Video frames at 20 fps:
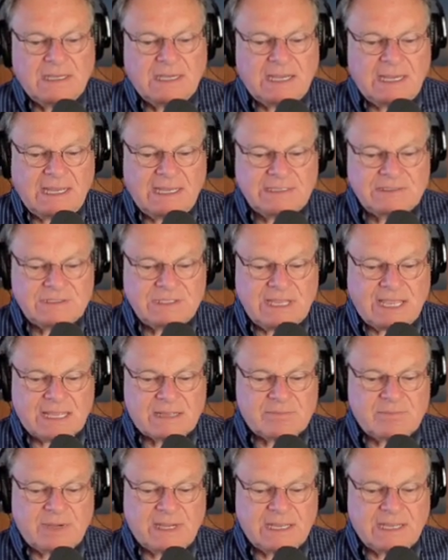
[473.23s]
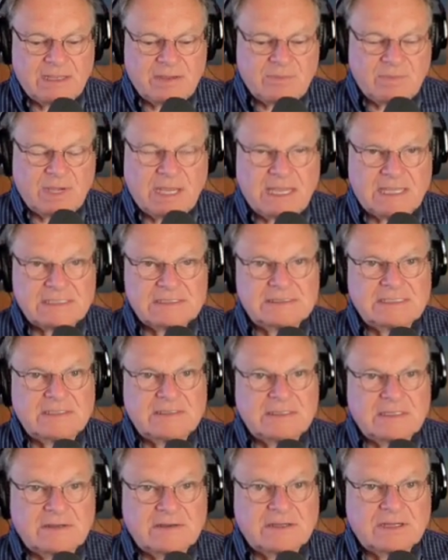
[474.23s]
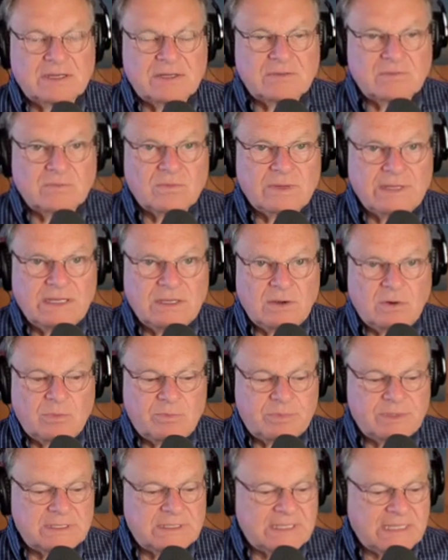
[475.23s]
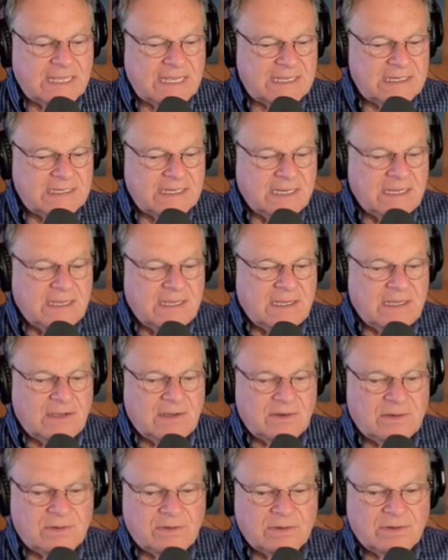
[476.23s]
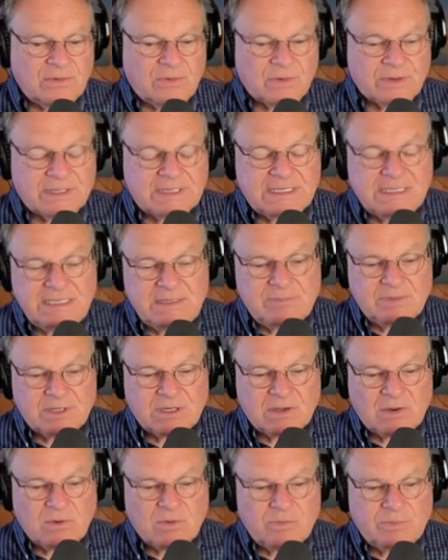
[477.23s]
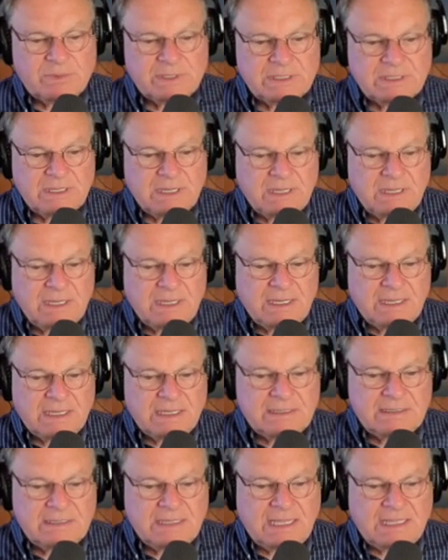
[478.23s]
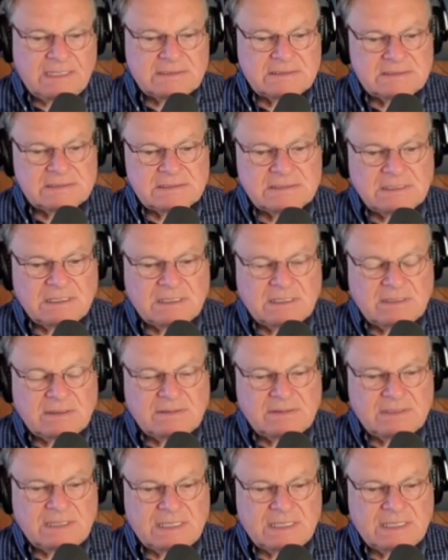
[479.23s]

hijacked by Hamas, and they're going to reopen that or keep it open. And that's a